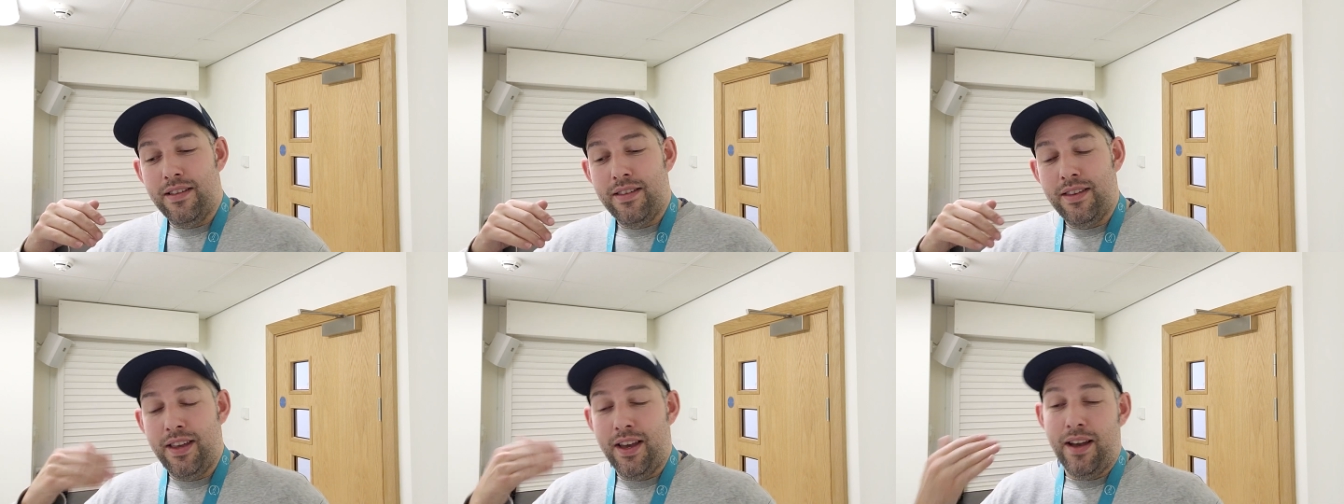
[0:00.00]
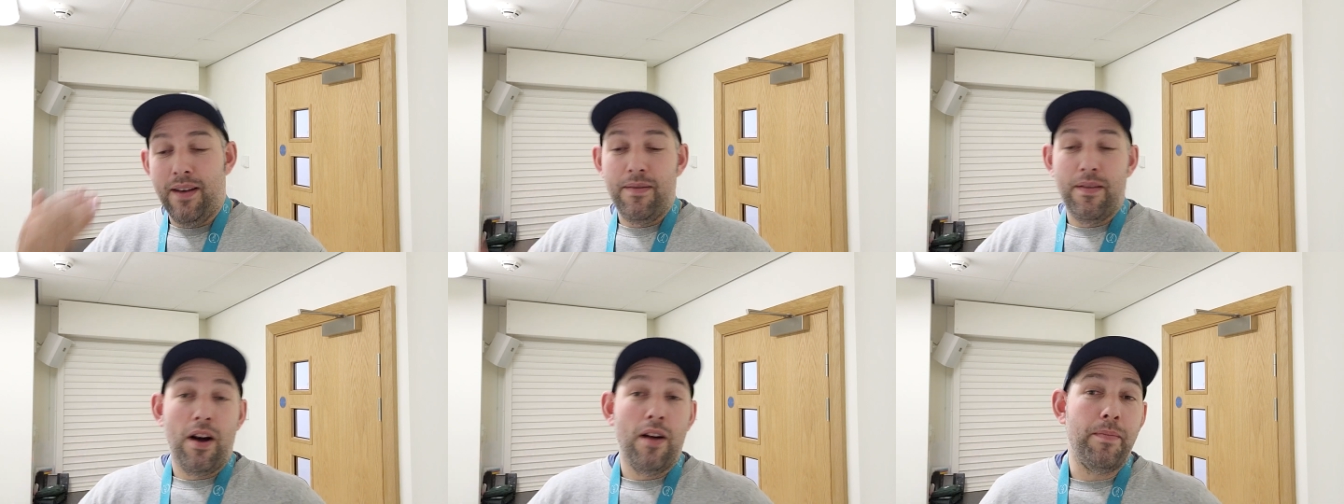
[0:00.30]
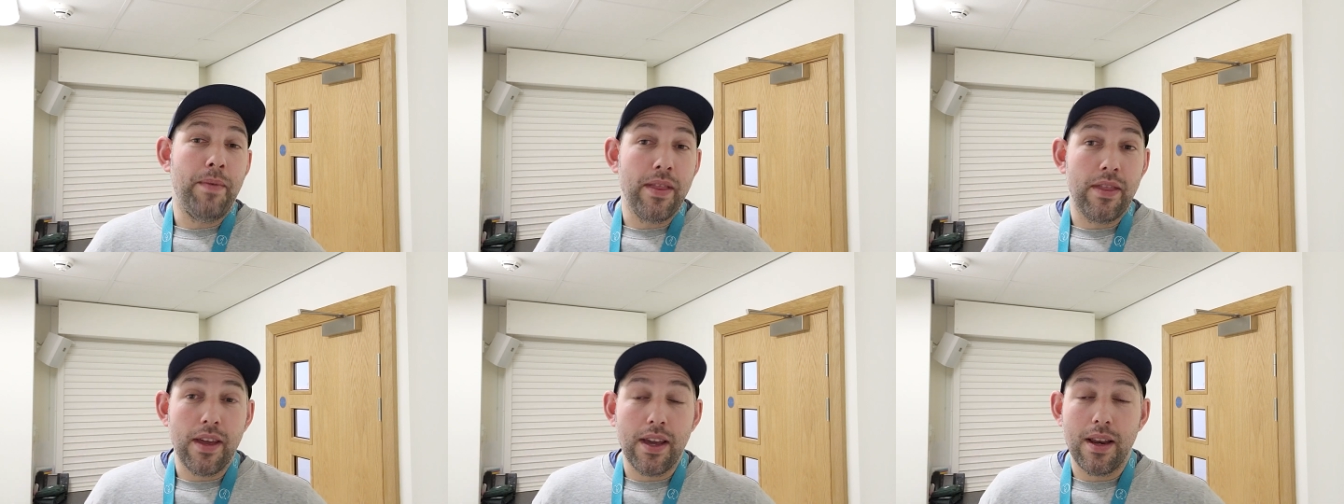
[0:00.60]
yeah,
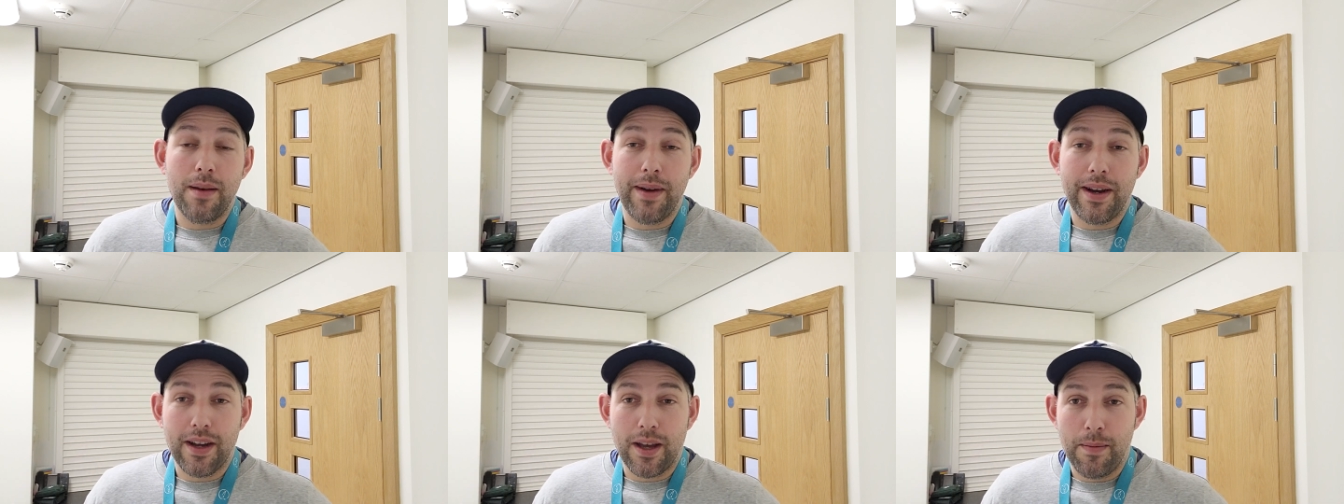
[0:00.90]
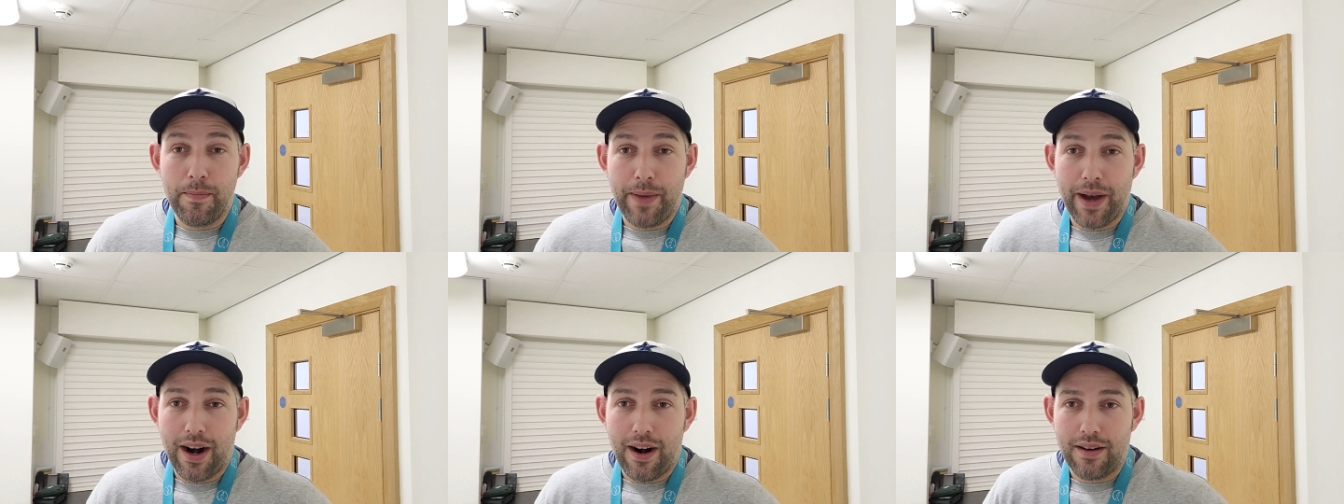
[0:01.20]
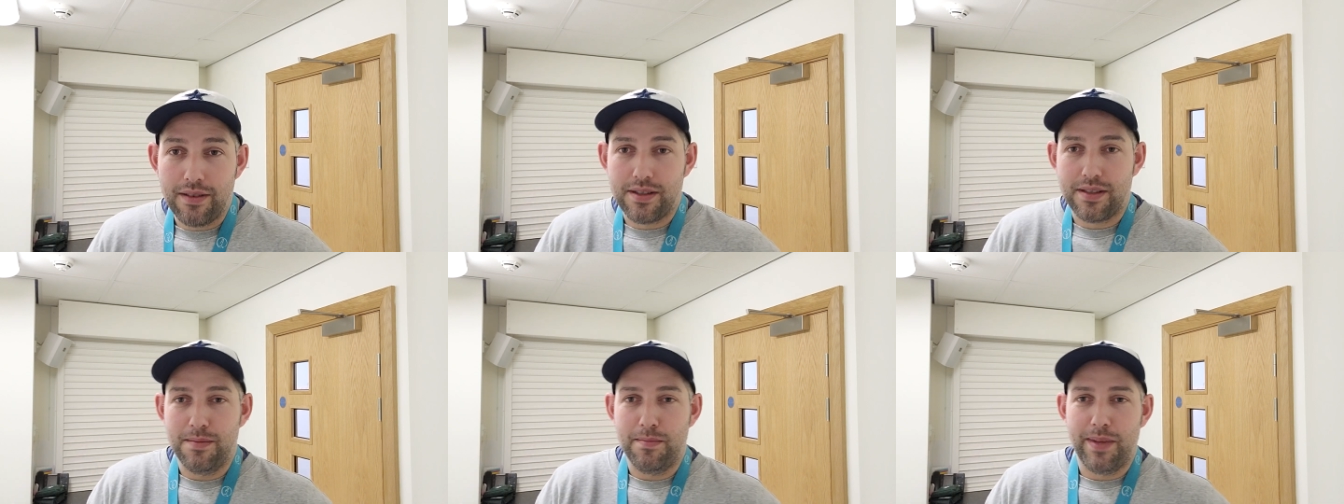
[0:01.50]
I've been thinking about
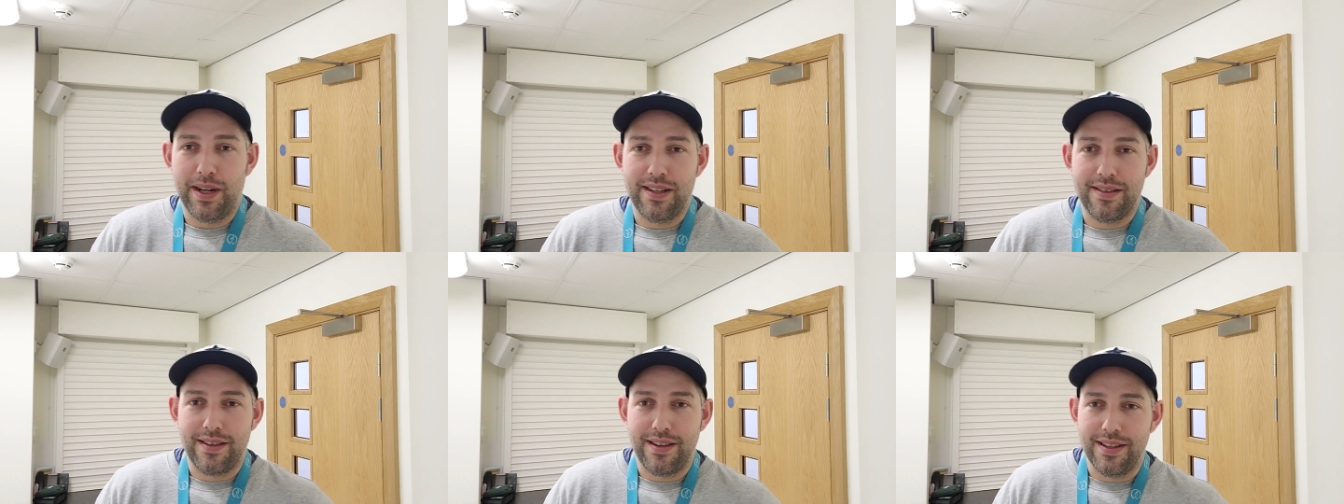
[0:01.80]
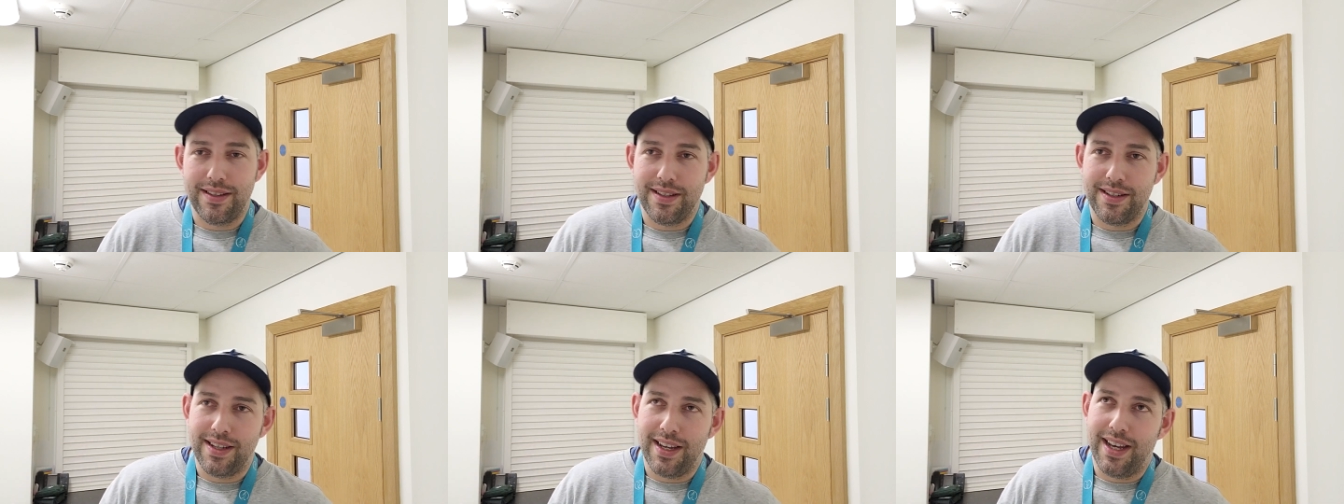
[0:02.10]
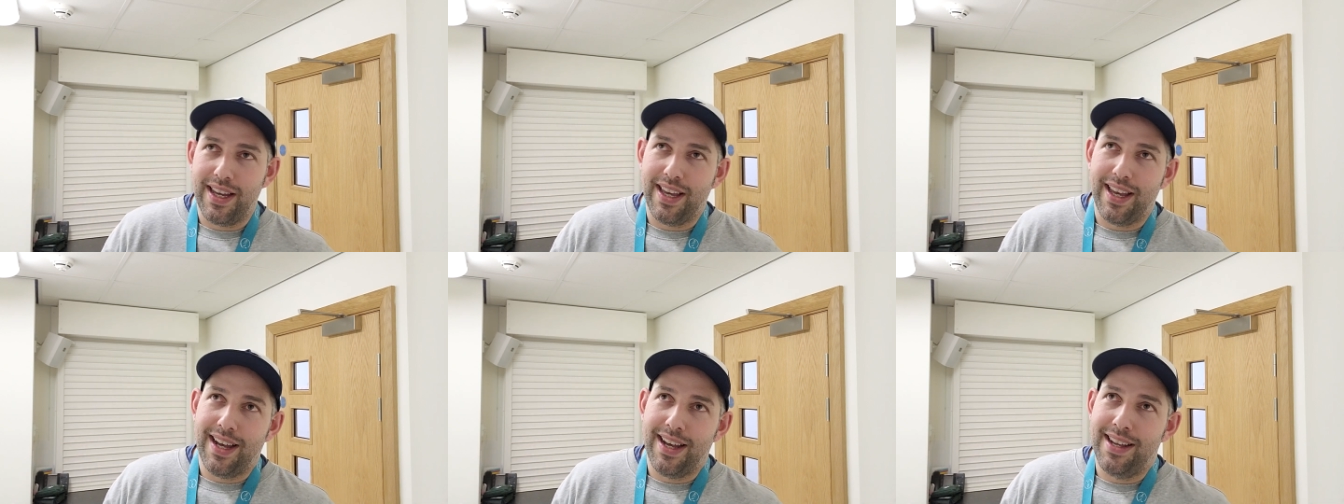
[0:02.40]
comparison basically
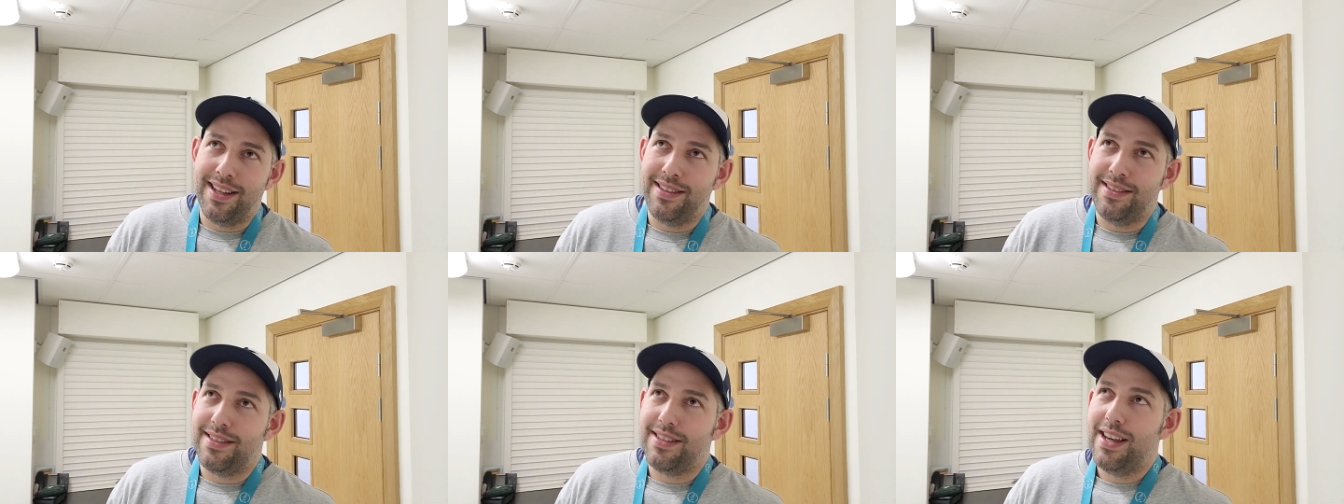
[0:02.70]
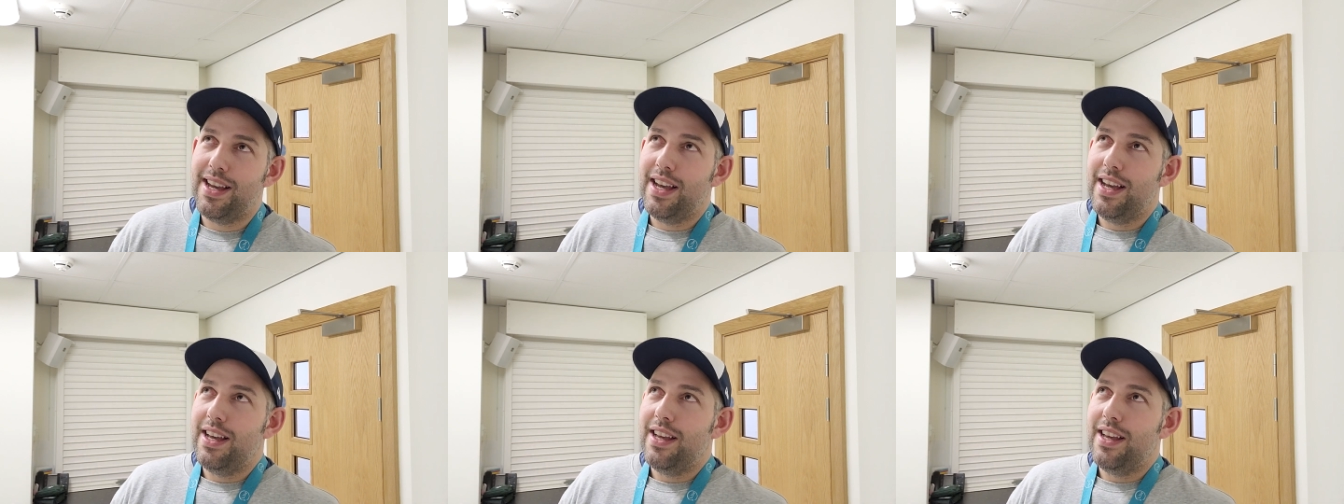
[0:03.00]
today, and